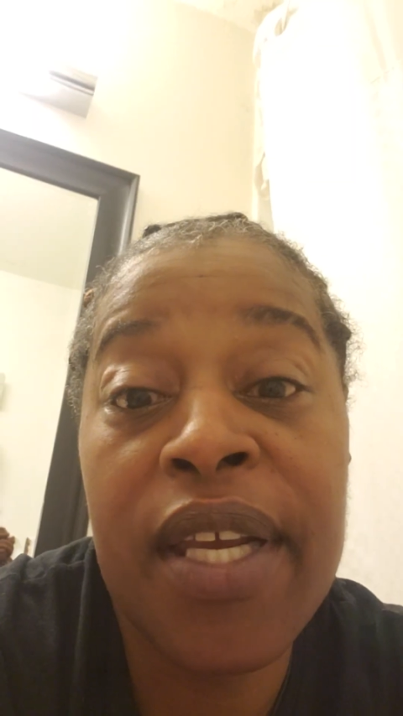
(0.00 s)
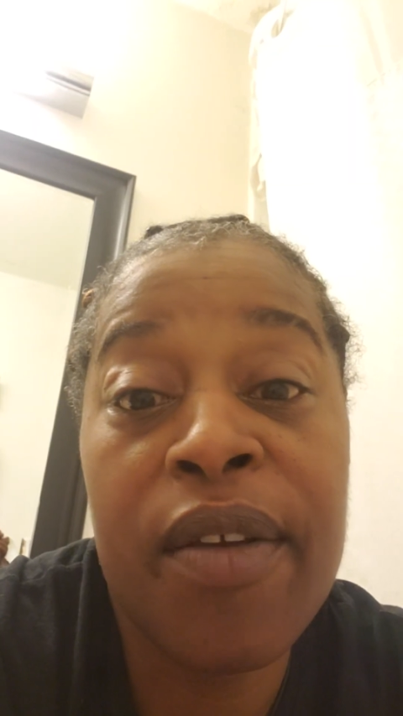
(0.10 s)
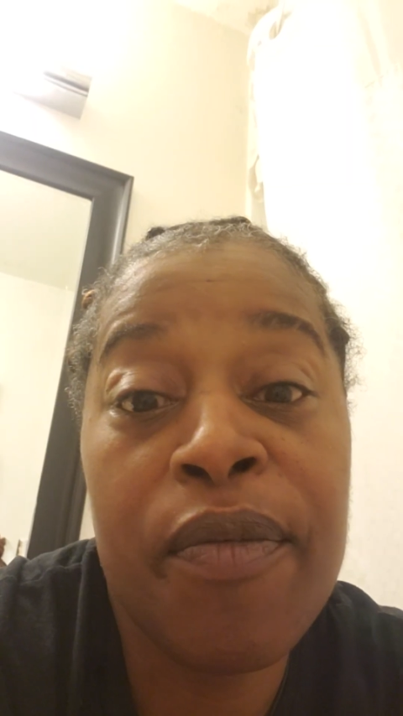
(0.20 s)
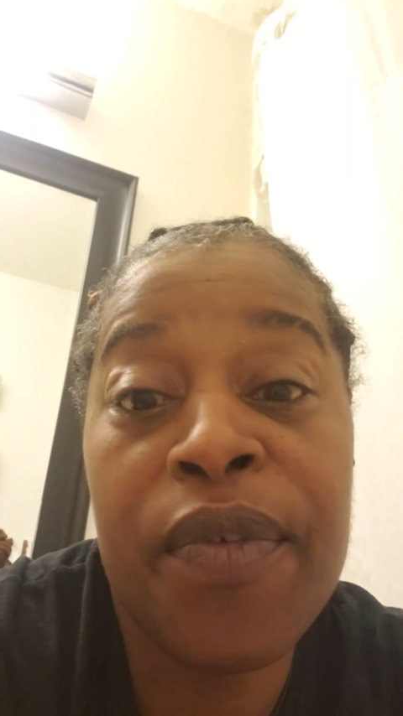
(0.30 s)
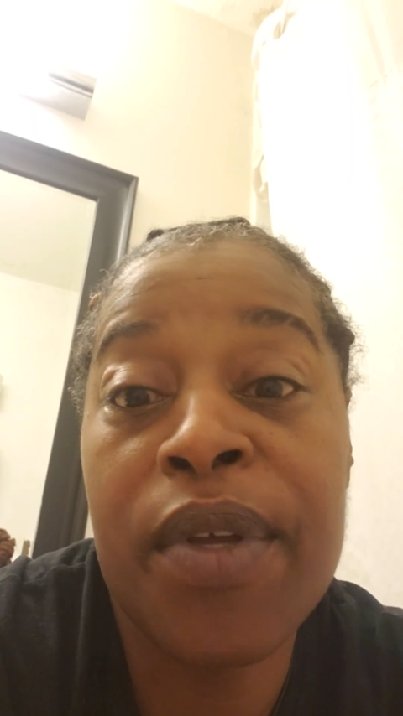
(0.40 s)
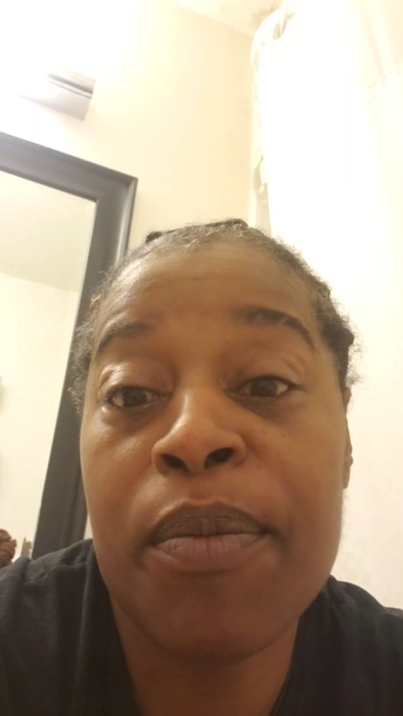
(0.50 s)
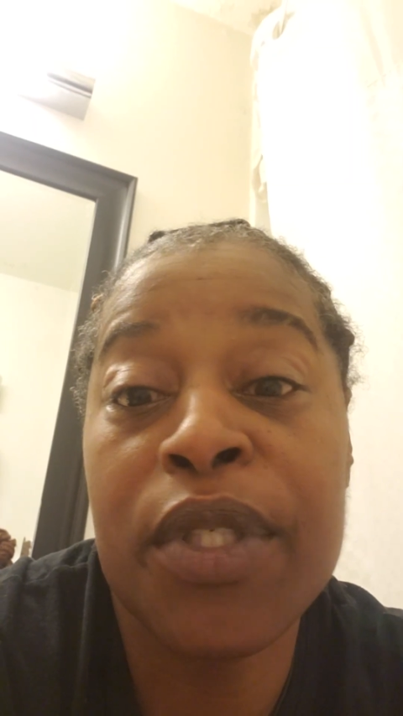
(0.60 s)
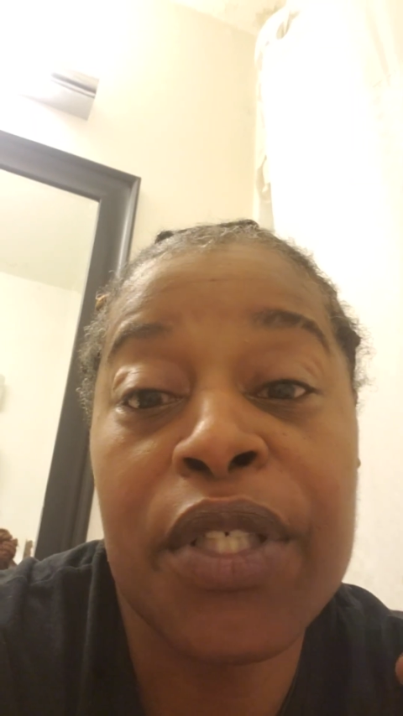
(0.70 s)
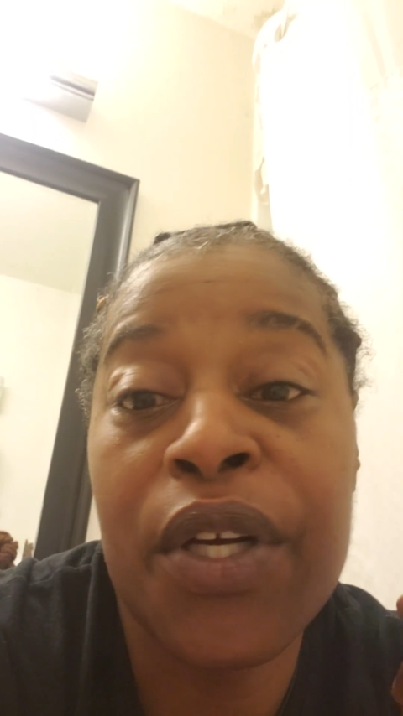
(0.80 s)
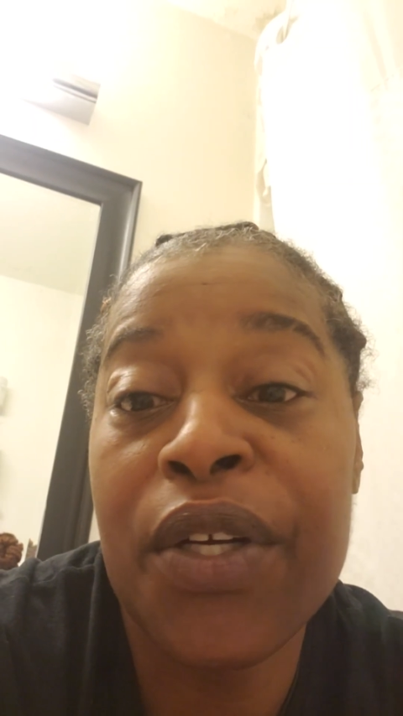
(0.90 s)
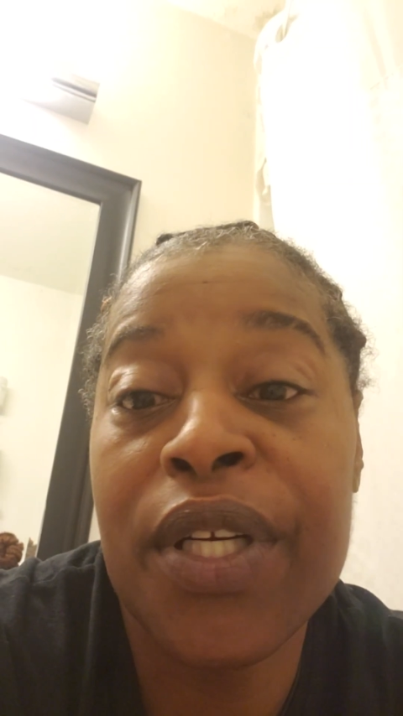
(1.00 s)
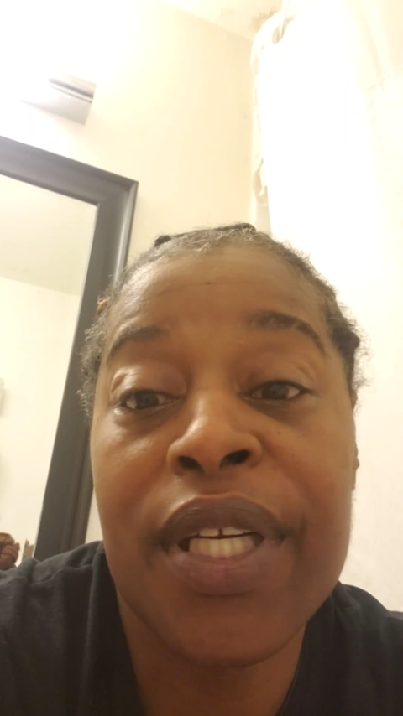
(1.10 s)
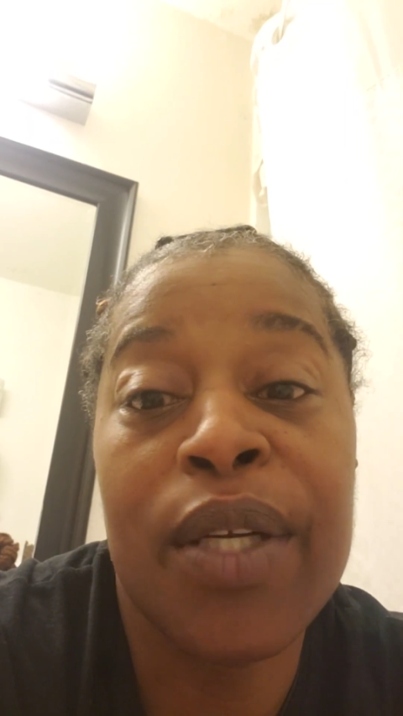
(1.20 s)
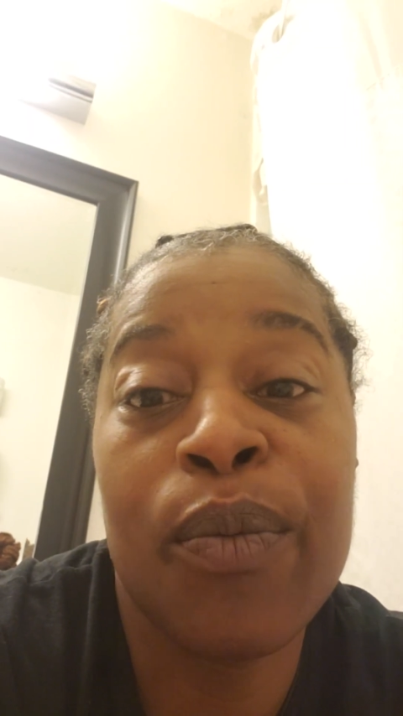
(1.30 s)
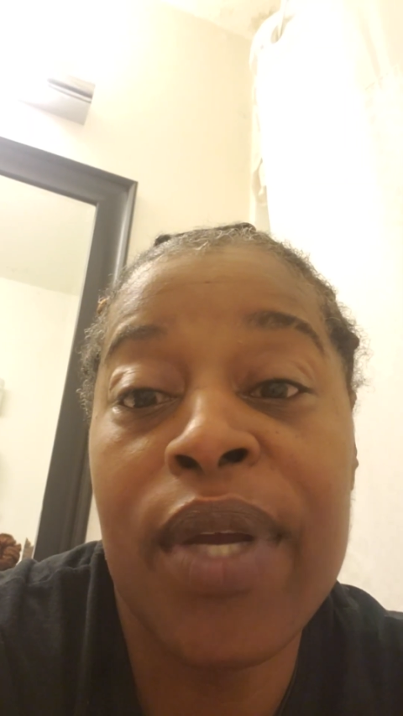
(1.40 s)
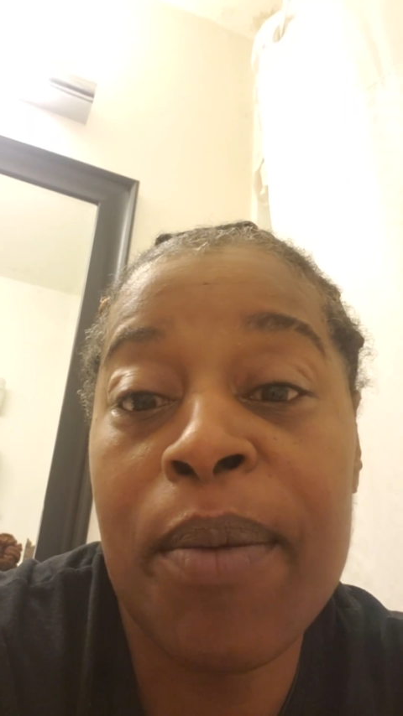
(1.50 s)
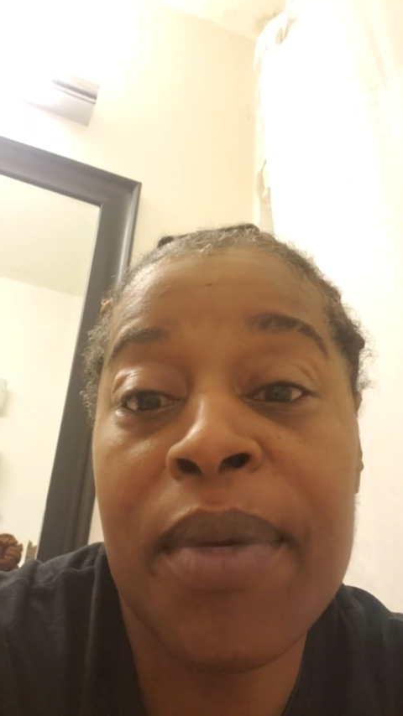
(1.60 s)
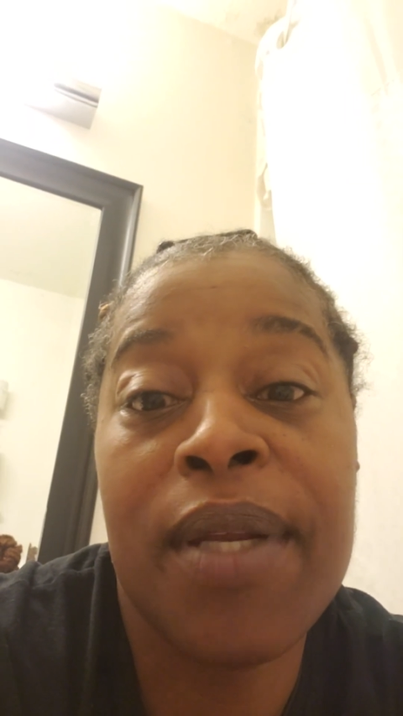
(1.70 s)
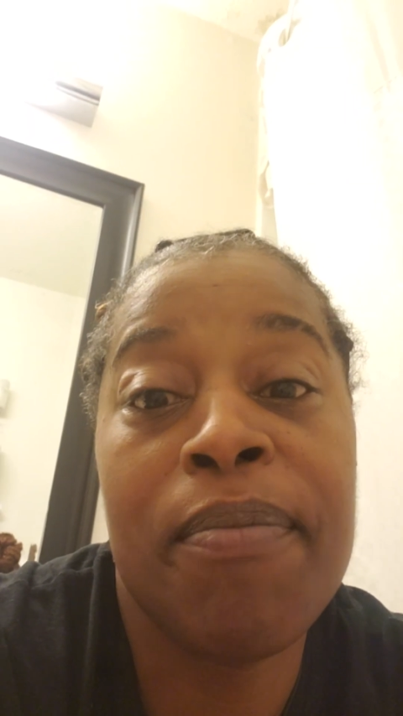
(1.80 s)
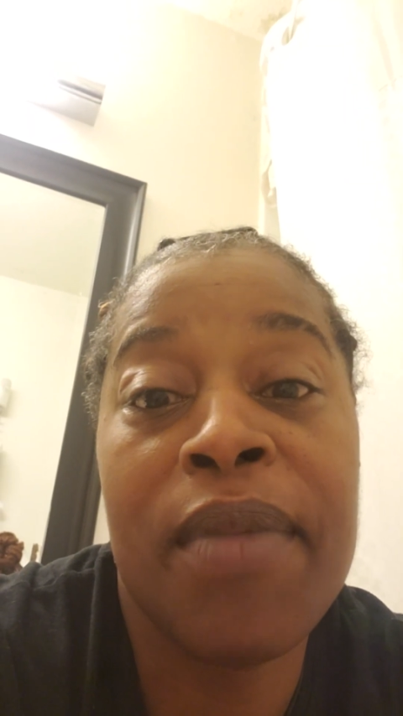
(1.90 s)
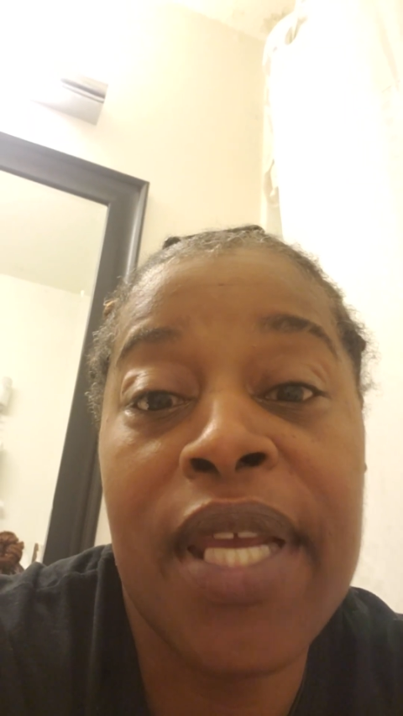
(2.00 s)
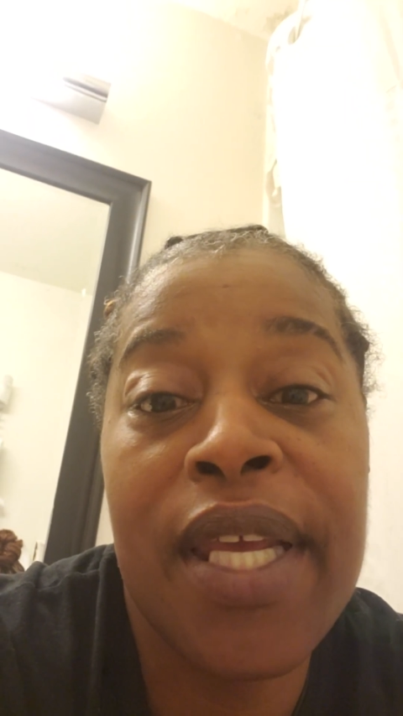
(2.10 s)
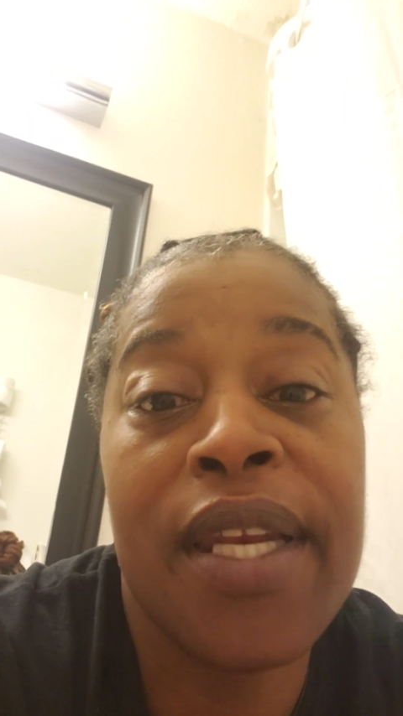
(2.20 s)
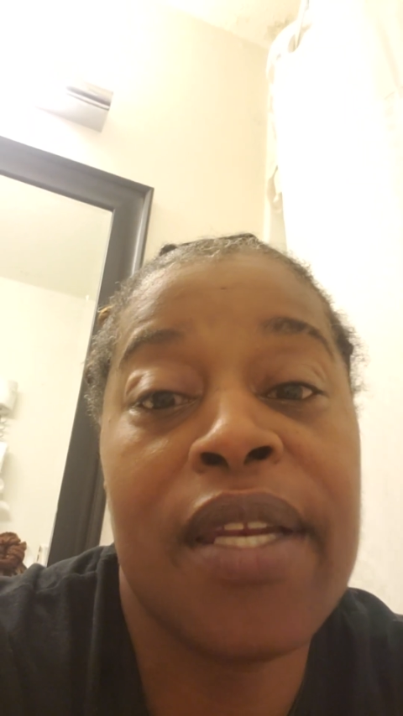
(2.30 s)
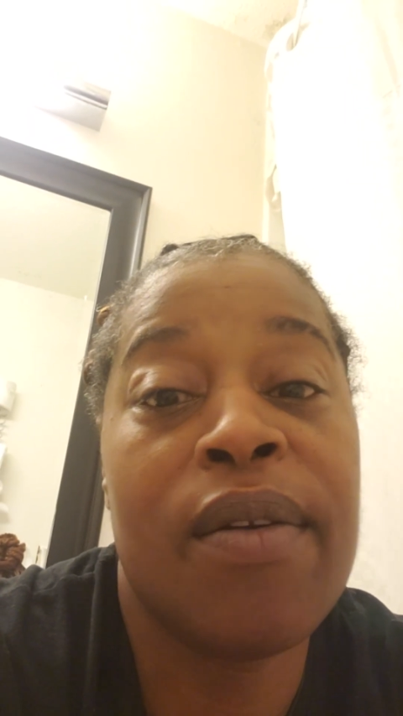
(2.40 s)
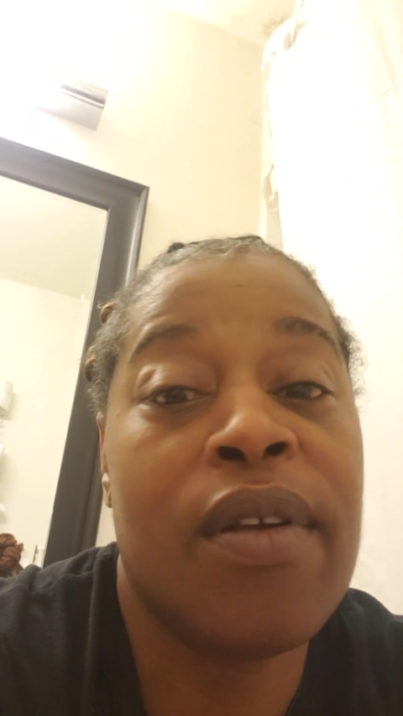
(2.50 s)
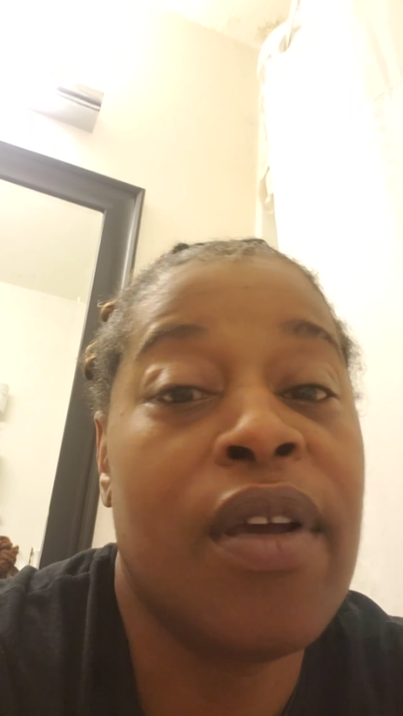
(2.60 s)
infant, maternity, women, men,